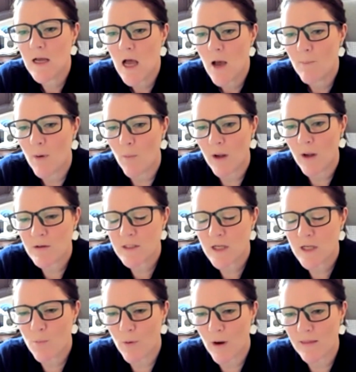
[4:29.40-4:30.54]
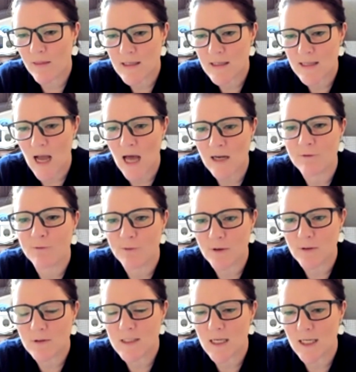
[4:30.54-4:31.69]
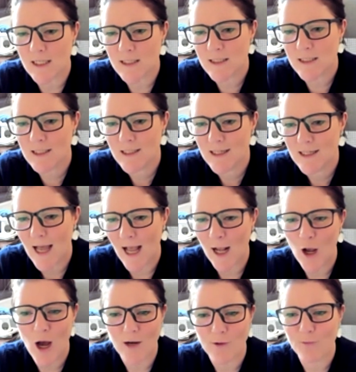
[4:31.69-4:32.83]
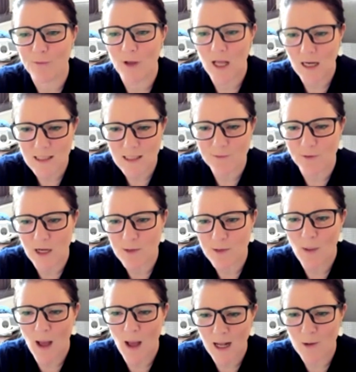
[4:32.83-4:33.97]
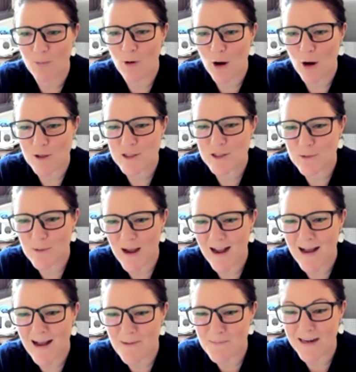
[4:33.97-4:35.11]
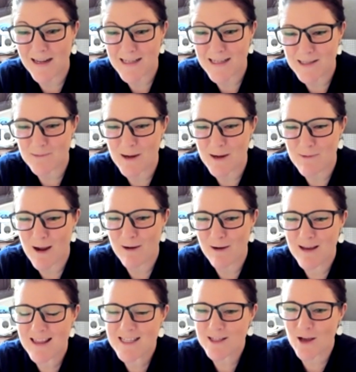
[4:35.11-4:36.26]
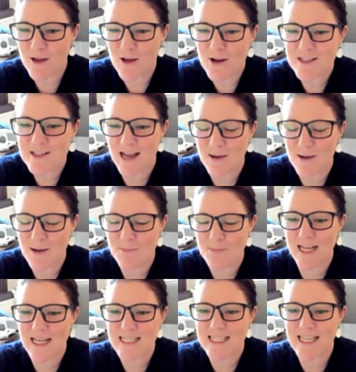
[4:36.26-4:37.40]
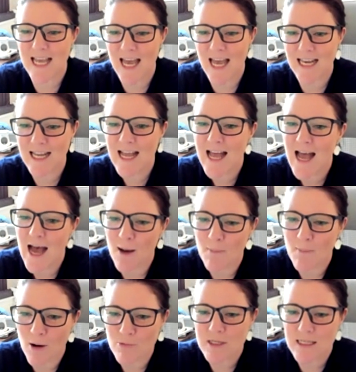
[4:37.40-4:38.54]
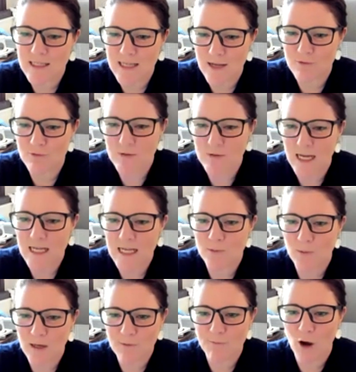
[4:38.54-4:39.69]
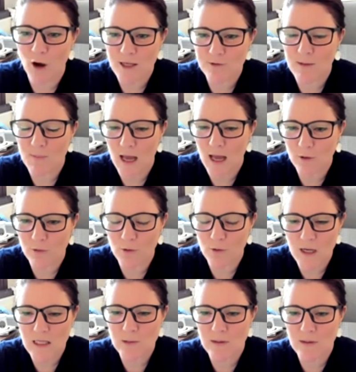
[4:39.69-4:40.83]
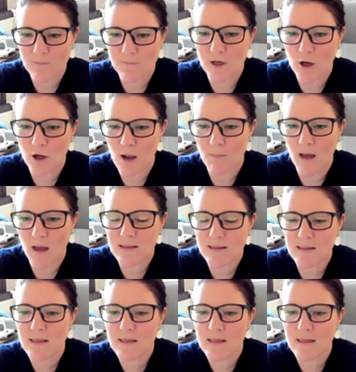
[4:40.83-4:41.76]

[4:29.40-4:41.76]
But we also bring this unfiltered and kind of fearless feedback approach to our companies that we work with. So those companies get a multi-sectoral C-suite advisory panel that works with them for 9 months.